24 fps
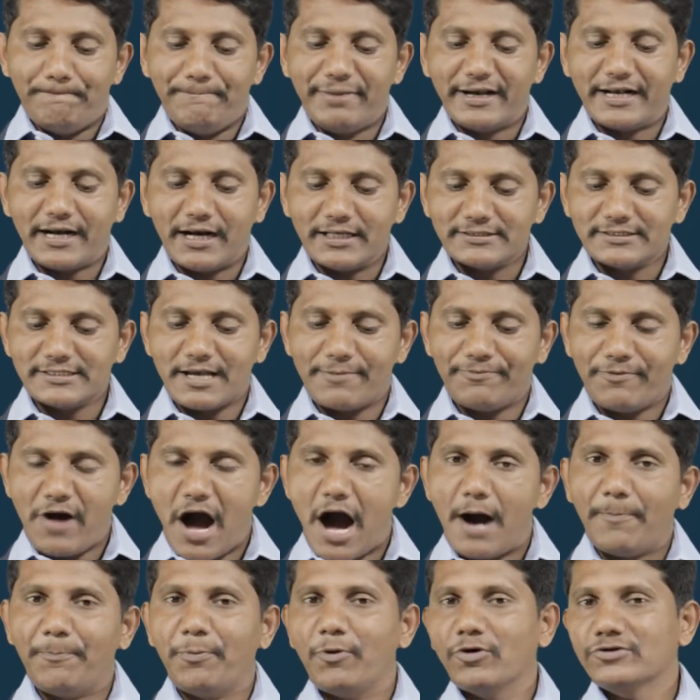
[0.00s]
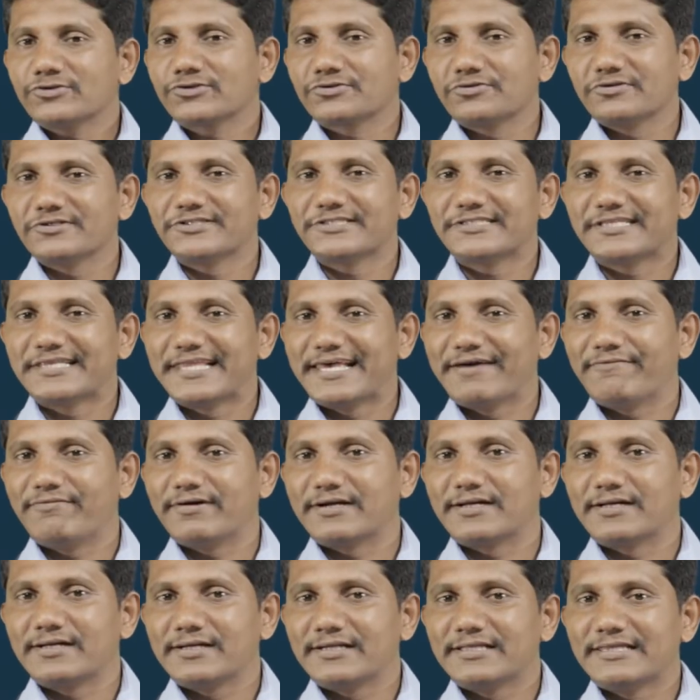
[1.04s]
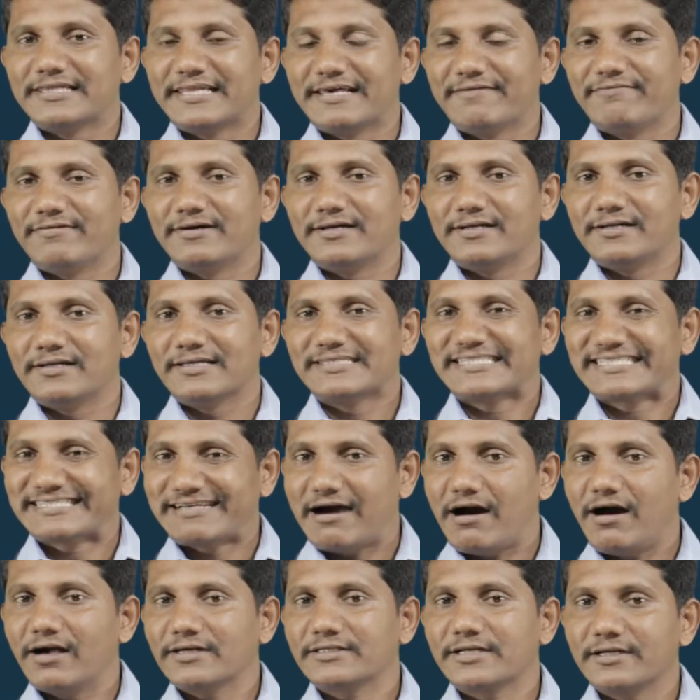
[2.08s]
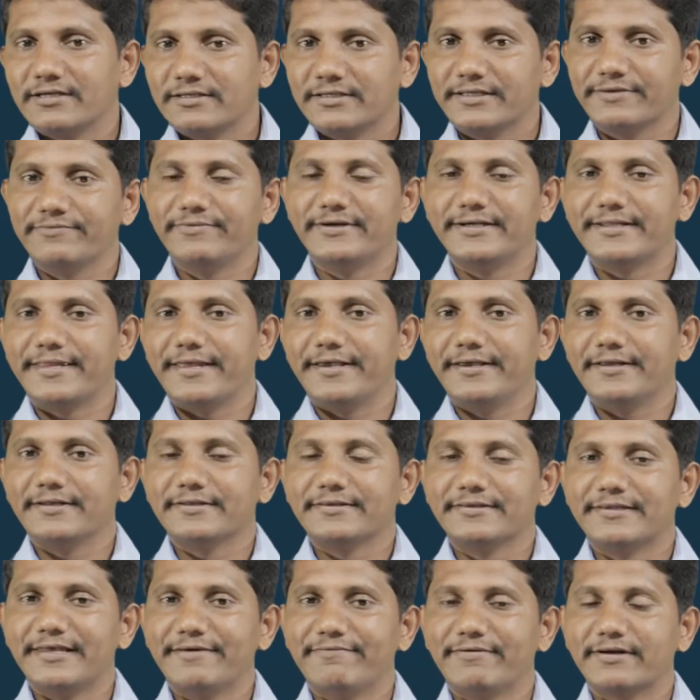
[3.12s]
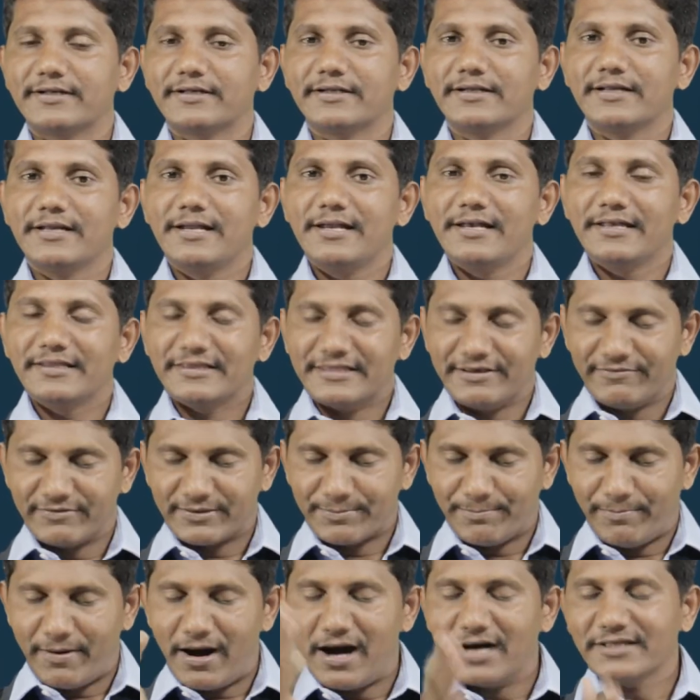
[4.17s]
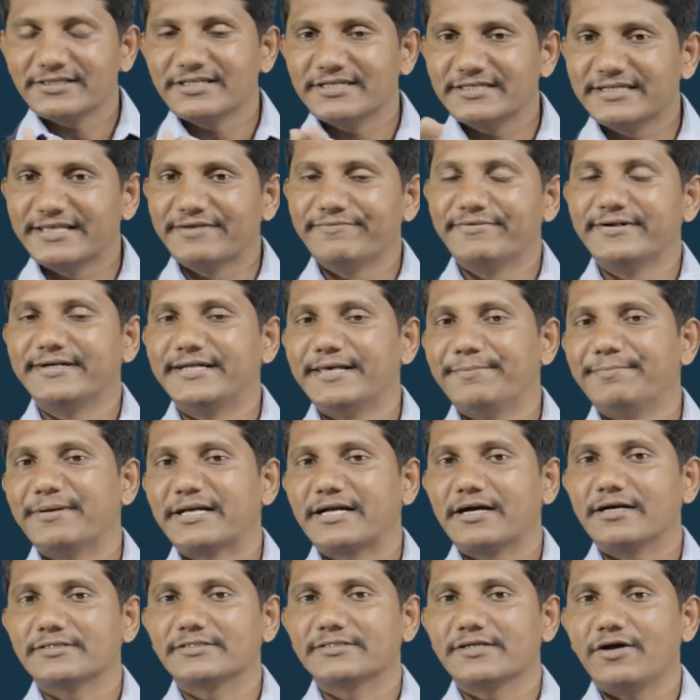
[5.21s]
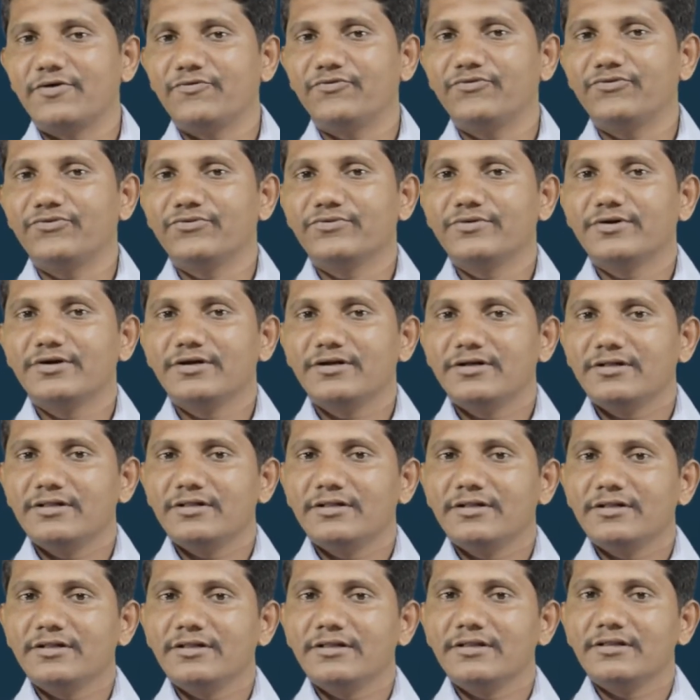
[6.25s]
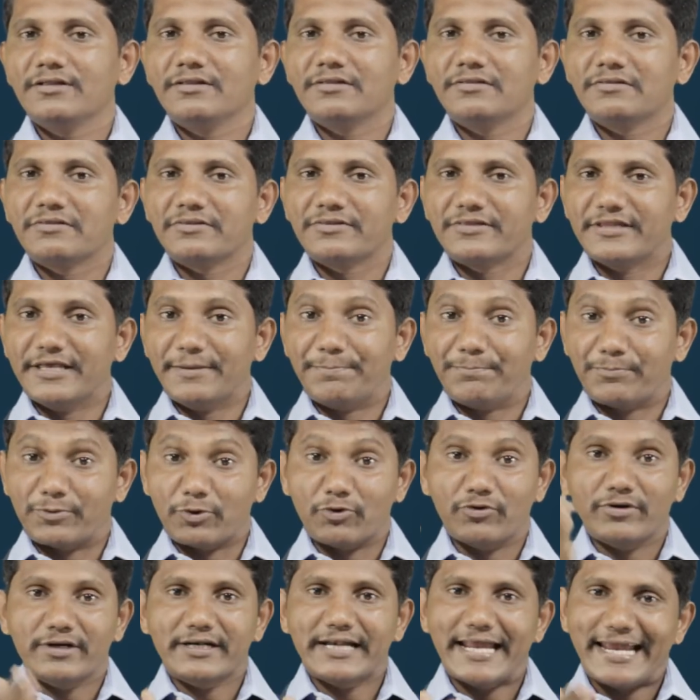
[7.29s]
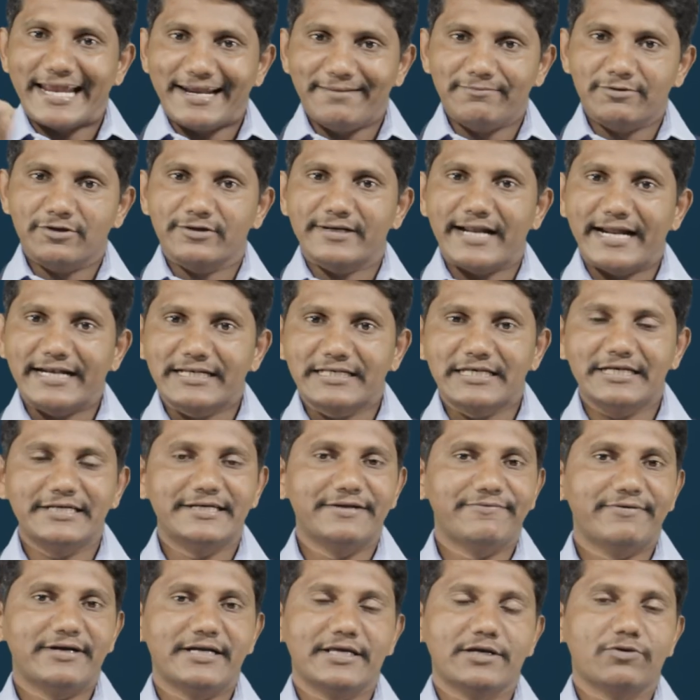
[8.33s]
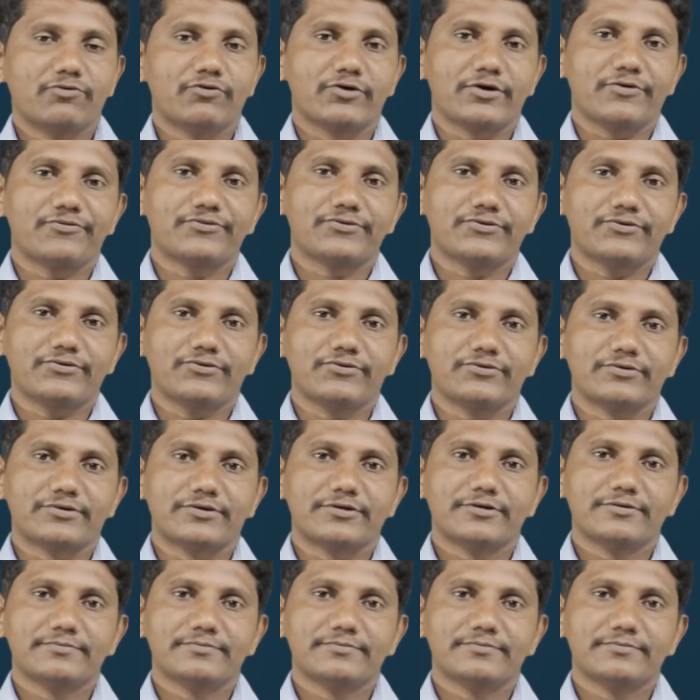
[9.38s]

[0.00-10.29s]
Because of apostles, they were they were scattered every day. They were they were bothered every day because of they proclaimed rightly dividing word of truth.